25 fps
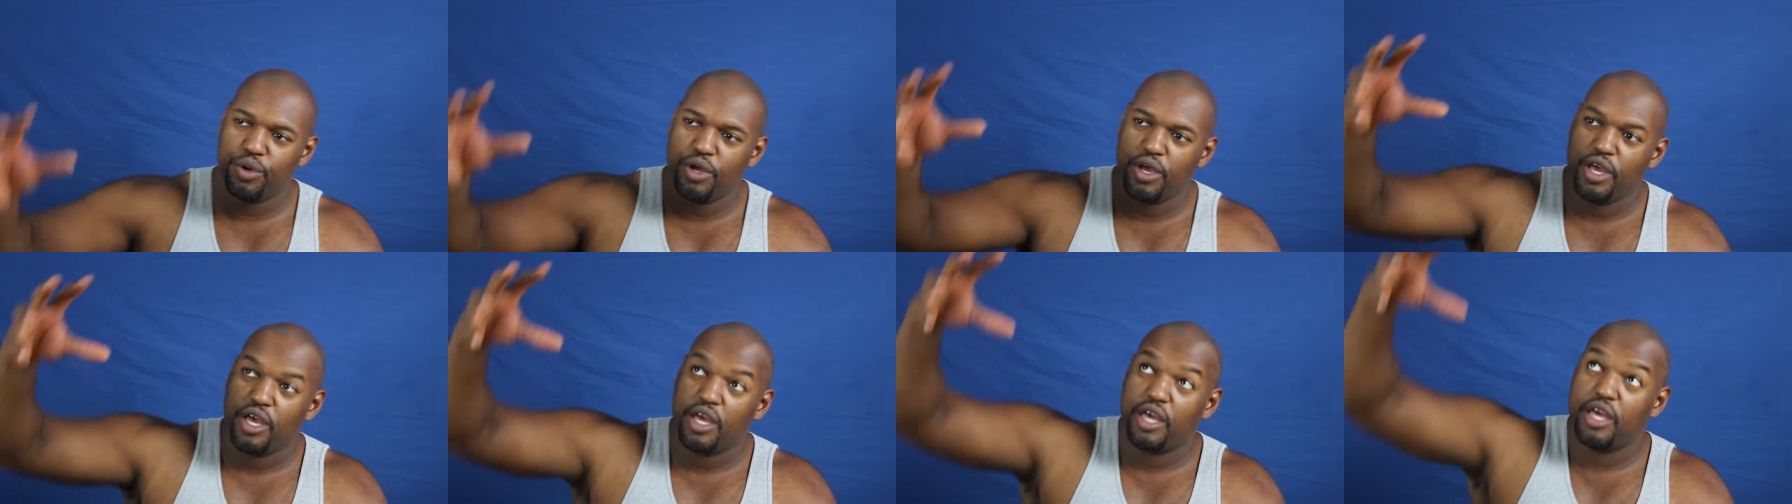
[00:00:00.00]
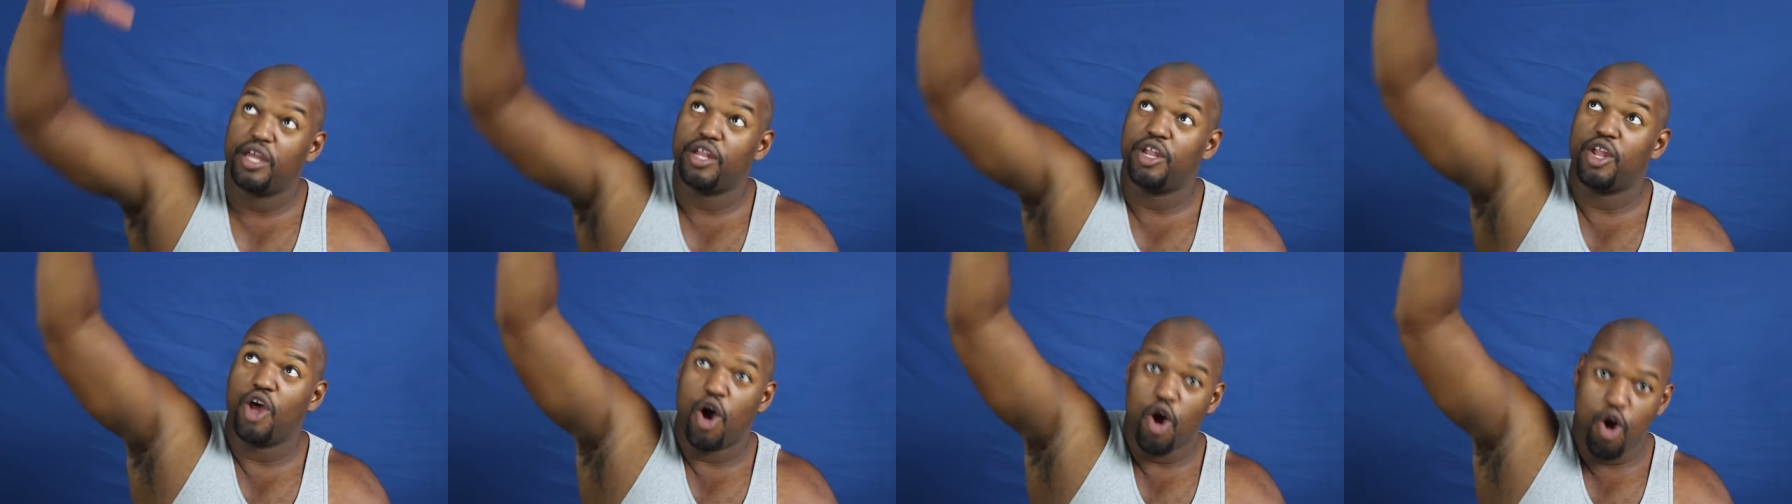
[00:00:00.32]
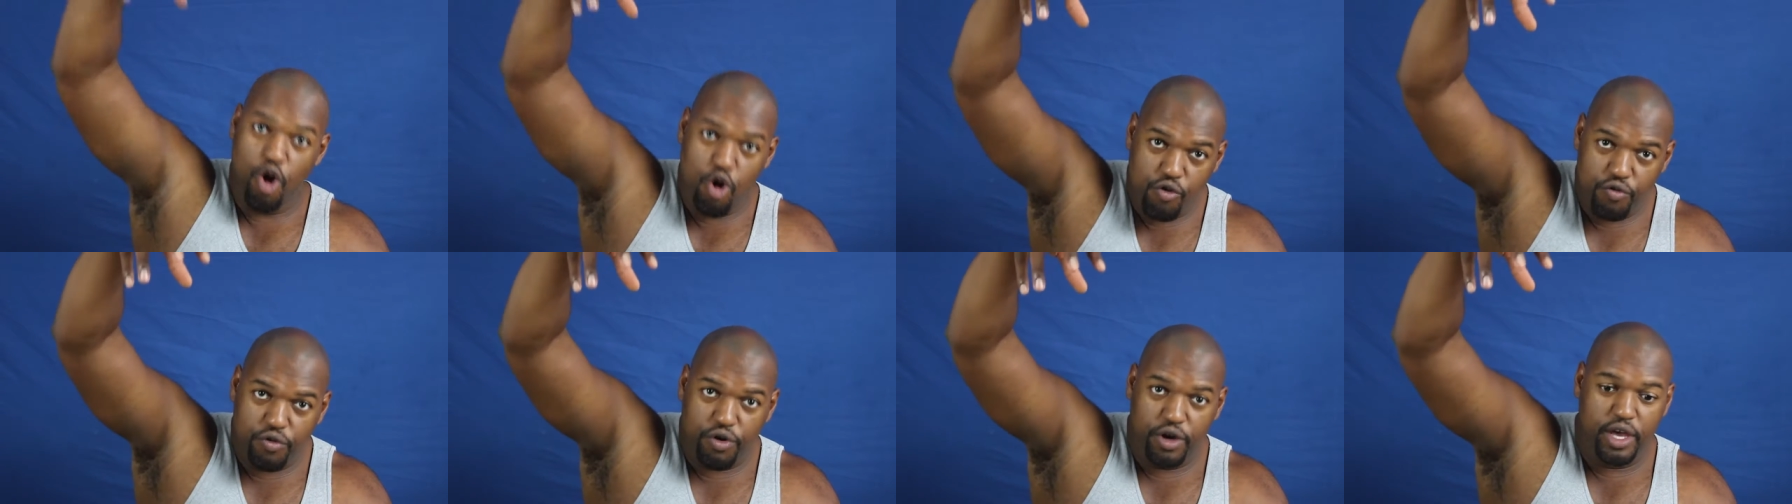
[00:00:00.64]
do an
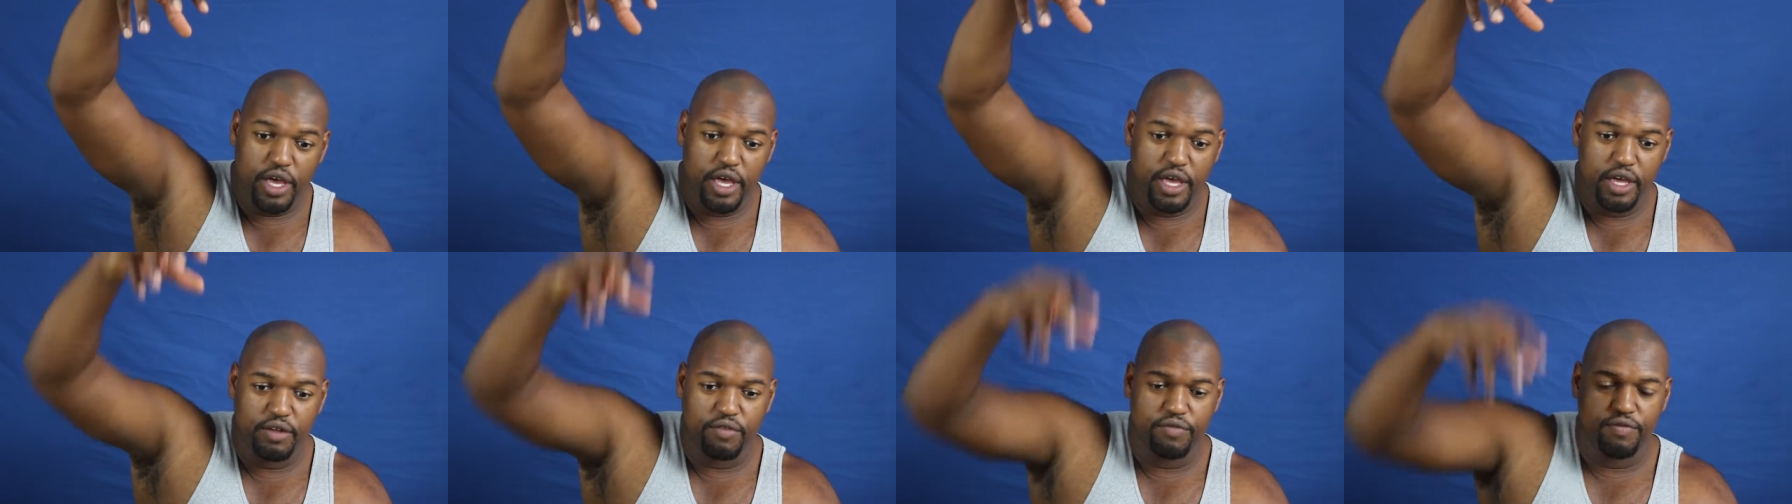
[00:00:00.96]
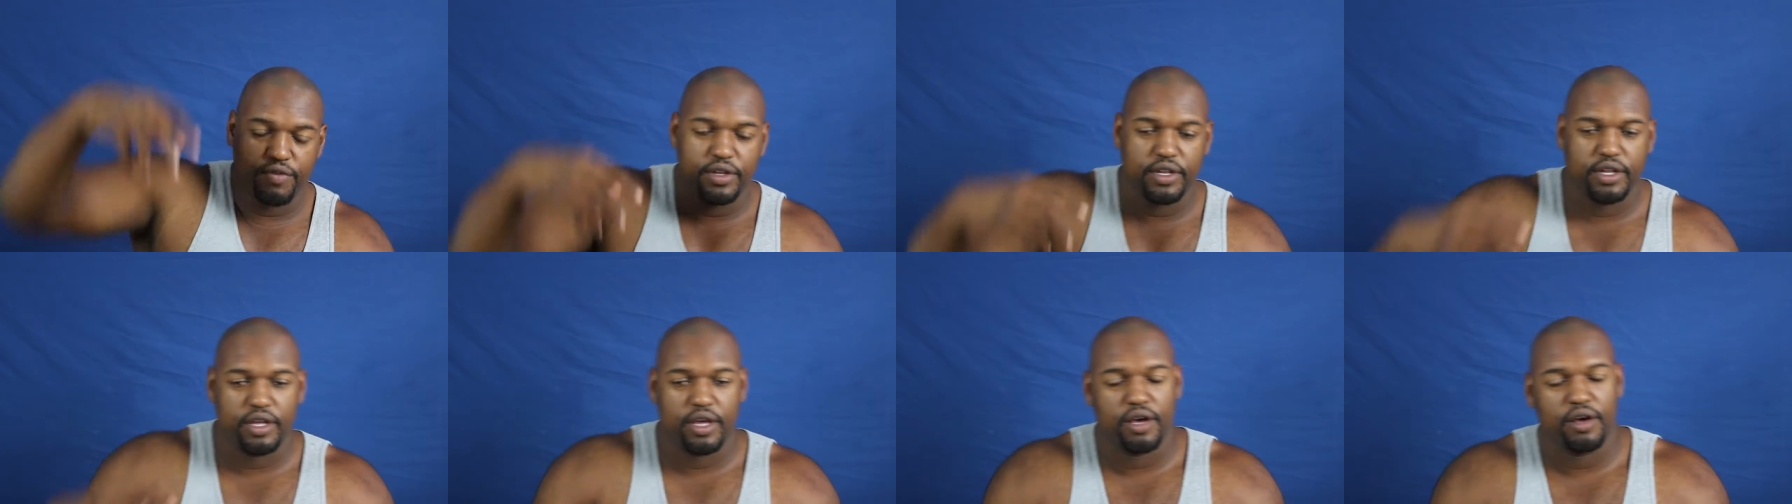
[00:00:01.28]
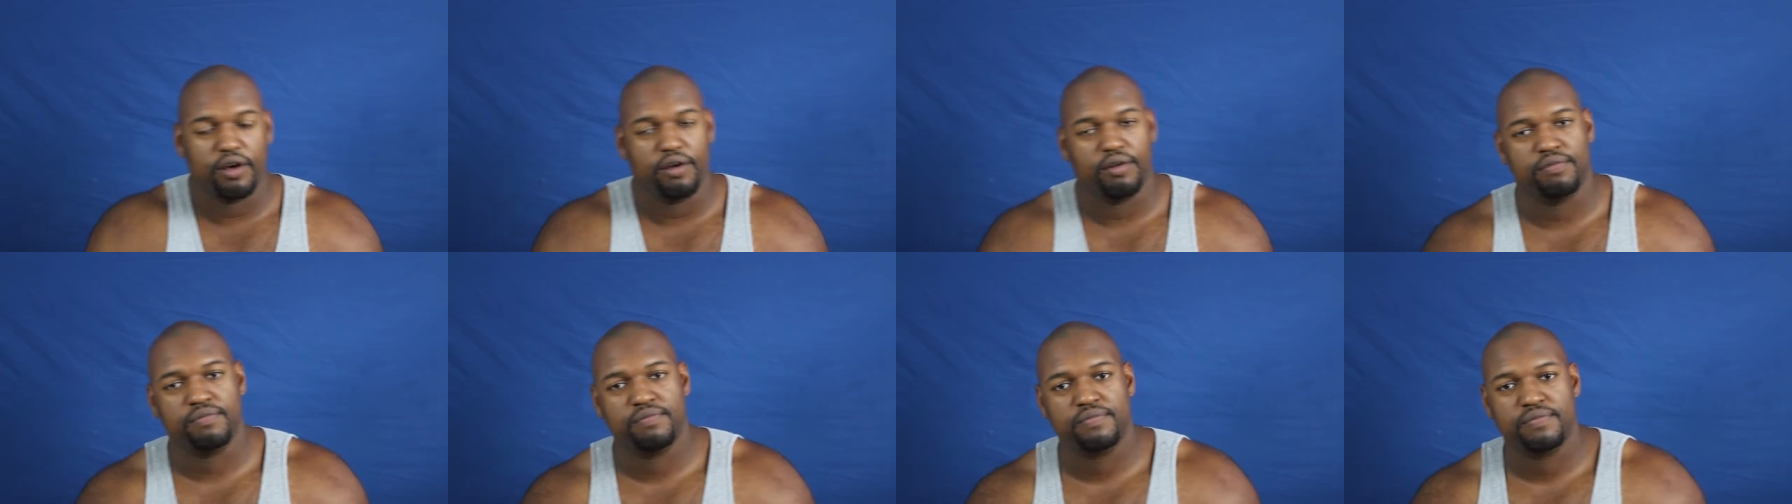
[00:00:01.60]
overhead
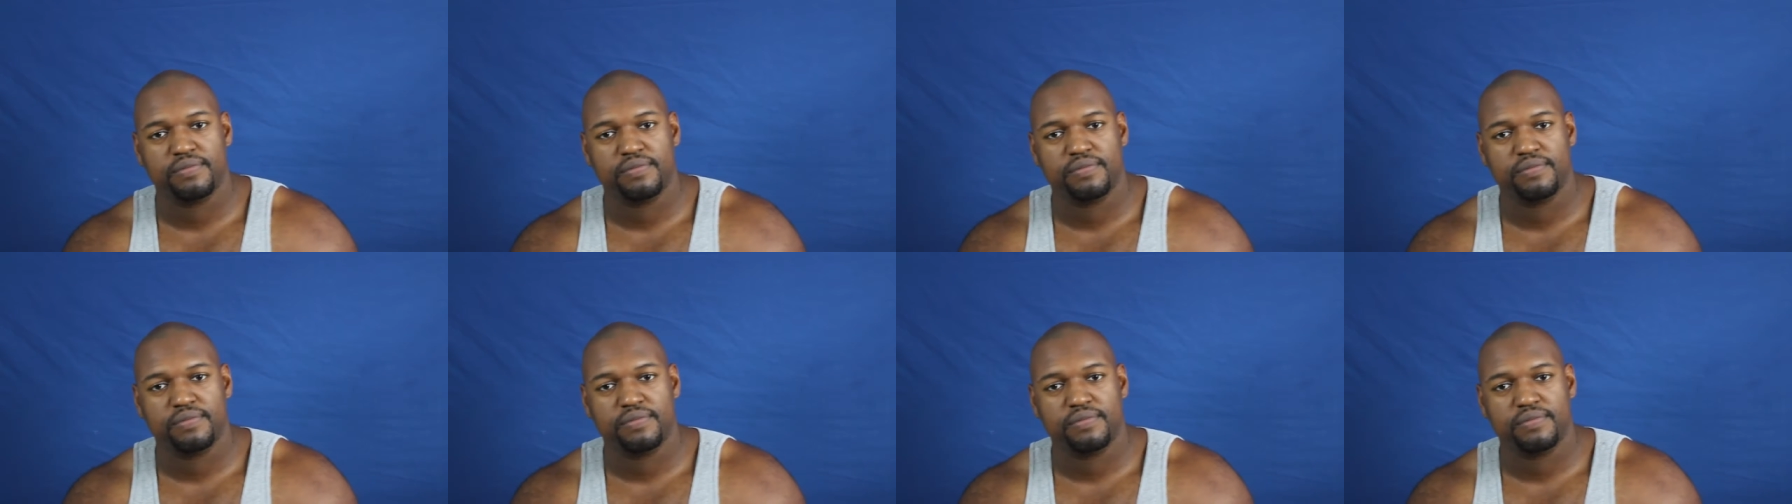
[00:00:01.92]
video.